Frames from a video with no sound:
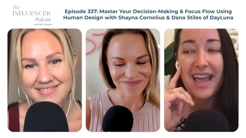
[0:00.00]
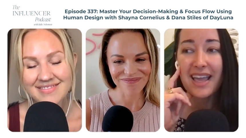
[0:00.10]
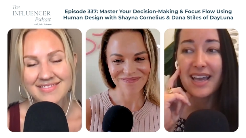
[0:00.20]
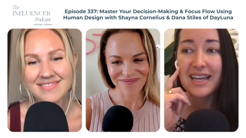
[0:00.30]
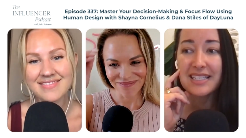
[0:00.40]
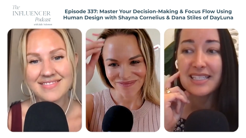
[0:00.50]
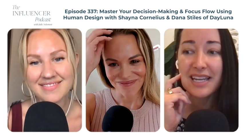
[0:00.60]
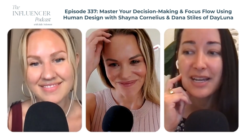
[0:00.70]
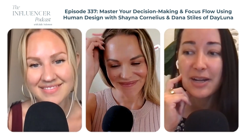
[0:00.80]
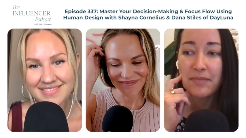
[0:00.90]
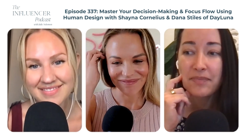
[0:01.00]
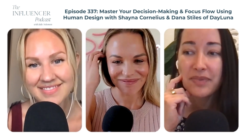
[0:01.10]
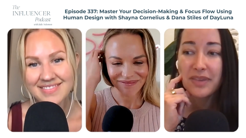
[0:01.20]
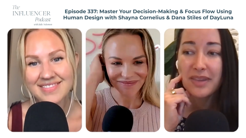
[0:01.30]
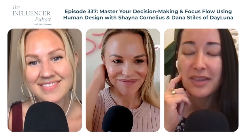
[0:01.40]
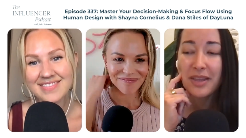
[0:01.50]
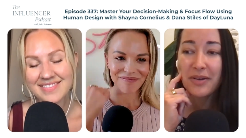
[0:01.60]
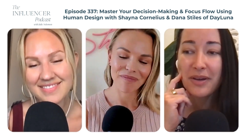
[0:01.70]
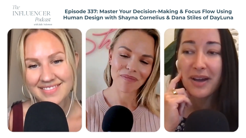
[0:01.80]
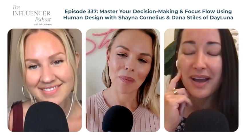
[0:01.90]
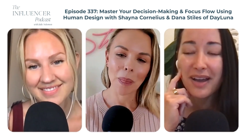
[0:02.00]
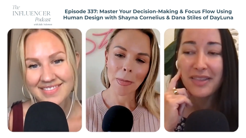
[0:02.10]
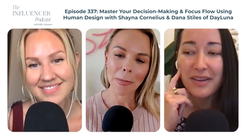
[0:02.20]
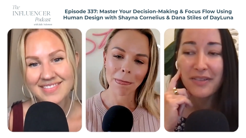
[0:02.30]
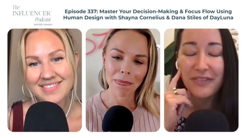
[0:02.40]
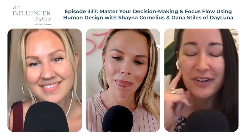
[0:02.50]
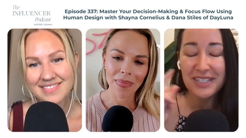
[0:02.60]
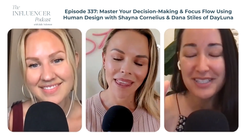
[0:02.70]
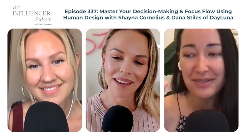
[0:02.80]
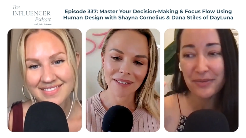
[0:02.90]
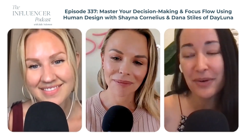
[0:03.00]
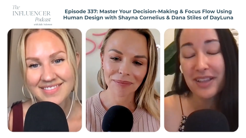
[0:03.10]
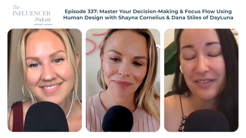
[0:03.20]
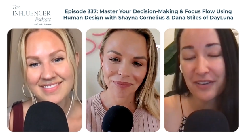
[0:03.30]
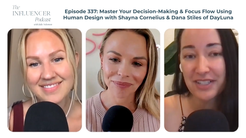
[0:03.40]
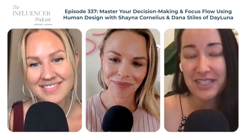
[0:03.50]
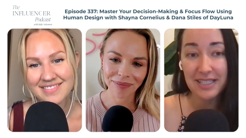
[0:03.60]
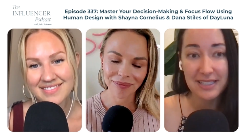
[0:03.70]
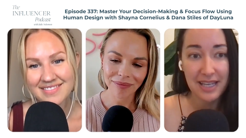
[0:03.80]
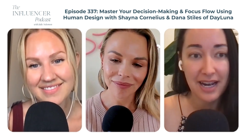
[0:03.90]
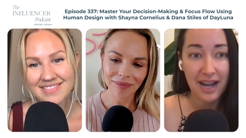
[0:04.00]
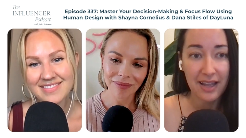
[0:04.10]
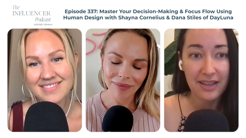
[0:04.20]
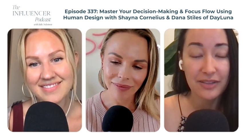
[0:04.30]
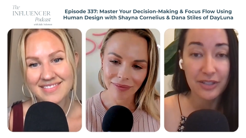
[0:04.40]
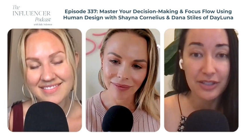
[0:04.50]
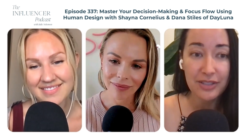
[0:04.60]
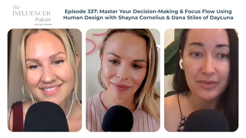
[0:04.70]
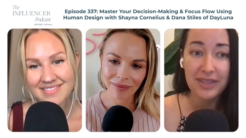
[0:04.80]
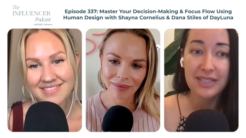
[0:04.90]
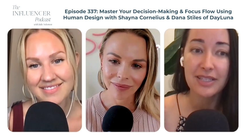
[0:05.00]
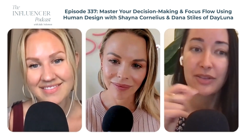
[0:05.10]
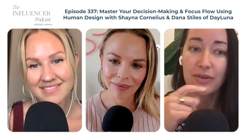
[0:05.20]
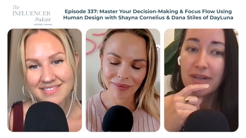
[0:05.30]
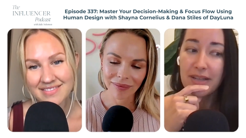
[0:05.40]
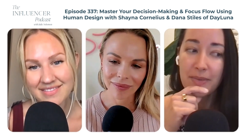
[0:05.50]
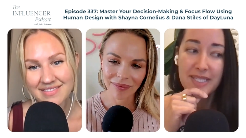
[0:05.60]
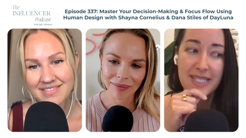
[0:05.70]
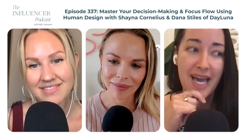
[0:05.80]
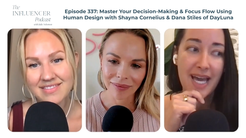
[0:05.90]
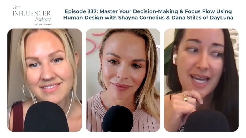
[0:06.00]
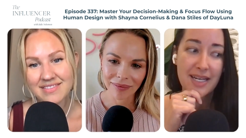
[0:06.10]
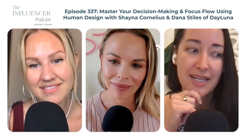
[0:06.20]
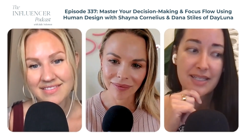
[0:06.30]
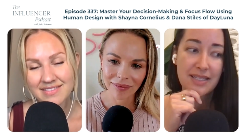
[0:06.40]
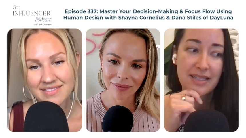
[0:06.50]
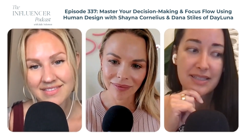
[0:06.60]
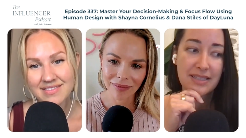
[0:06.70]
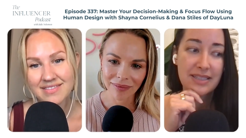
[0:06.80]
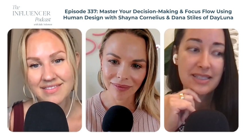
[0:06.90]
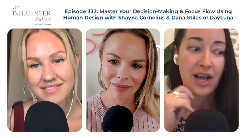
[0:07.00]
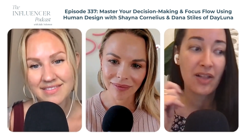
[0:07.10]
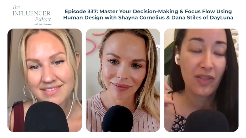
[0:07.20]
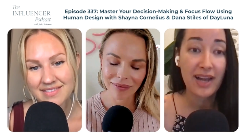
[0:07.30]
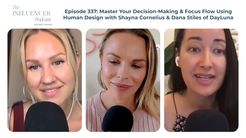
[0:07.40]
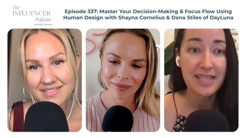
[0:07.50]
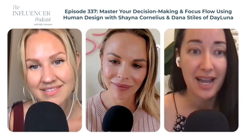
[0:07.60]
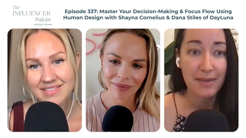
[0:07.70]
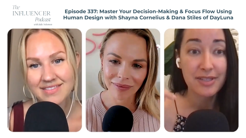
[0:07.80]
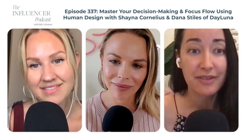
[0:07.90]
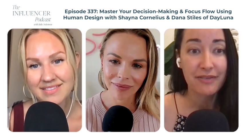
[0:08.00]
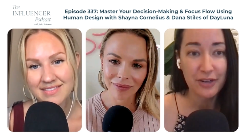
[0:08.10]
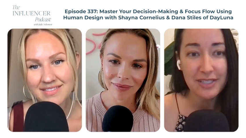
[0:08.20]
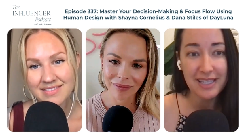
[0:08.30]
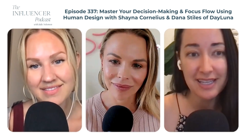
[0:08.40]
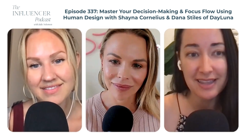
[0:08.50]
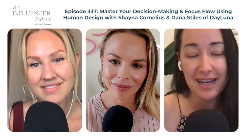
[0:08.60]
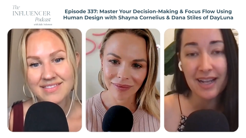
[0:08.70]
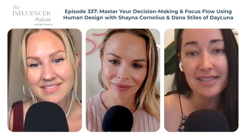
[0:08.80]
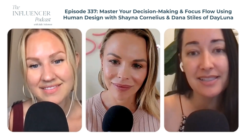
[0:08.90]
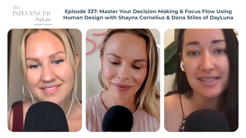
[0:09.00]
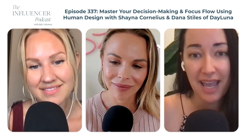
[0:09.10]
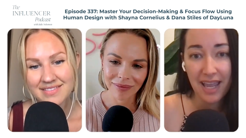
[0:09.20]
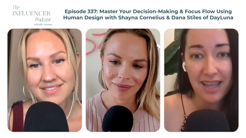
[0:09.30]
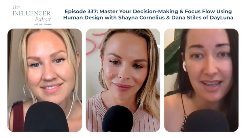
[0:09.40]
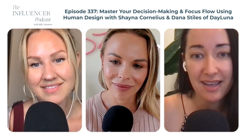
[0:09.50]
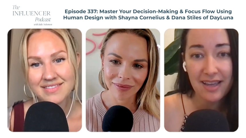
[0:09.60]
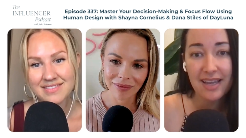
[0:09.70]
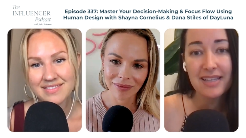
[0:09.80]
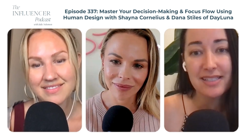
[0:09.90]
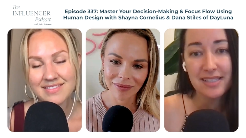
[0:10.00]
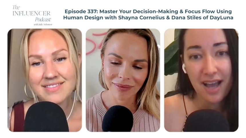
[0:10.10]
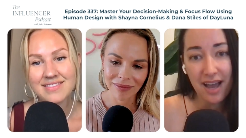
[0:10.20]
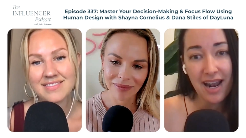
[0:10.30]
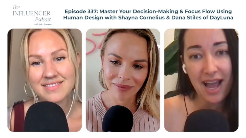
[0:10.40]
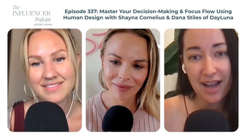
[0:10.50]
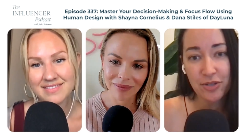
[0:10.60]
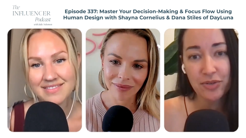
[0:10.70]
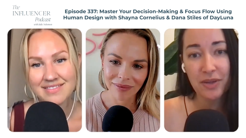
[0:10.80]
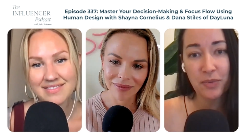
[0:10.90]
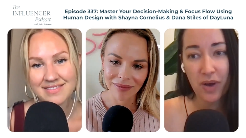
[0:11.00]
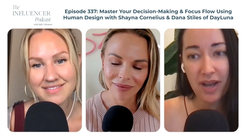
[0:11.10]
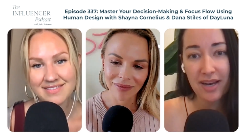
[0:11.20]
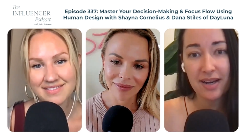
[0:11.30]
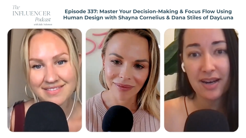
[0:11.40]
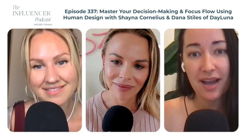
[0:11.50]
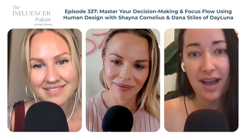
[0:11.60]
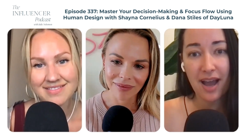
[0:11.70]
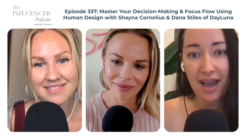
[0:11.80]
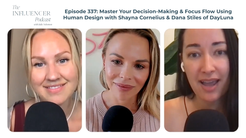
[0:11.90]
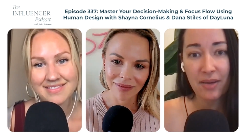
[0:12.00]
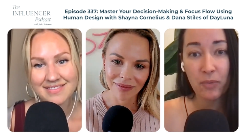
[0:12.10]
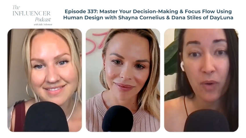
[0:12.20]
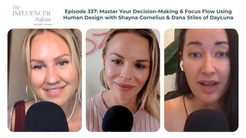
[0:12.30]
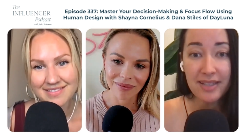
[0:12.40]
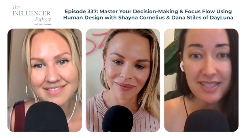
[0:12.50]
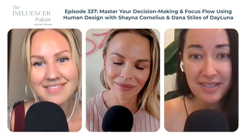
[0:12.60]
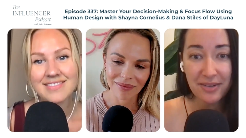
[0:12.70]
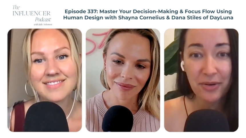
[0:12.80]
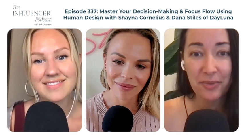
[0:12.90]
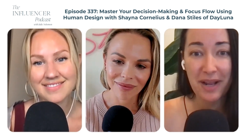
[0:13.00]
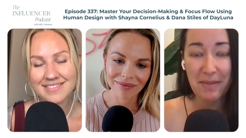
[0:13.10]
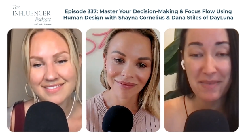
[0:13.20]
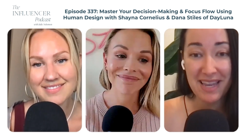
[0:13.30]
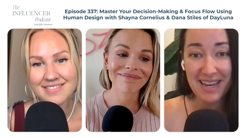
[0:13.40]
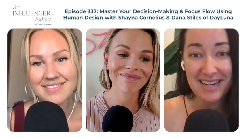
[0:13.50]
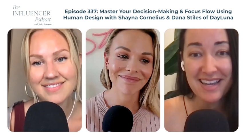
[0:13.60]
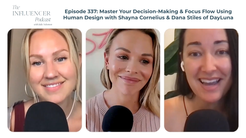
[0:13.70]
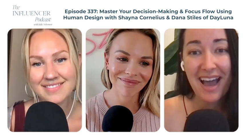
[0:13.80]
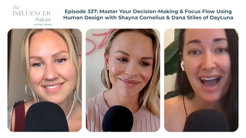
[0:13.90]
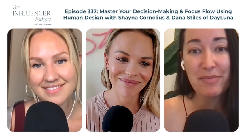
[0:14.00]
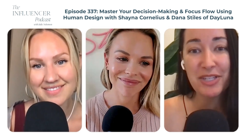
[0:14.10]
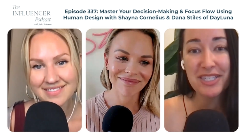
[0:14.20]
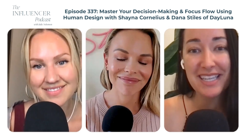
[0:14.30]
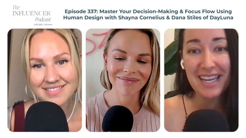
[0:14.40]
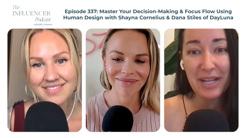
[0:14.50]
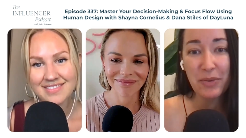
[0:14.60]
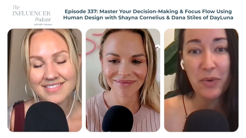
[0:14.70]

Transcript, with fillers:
Speaker 1: And the, the first, one of the first things that I learned with this authority was that a lot of times the first thing that I say is not actually what I want or what I mean. I'm just getting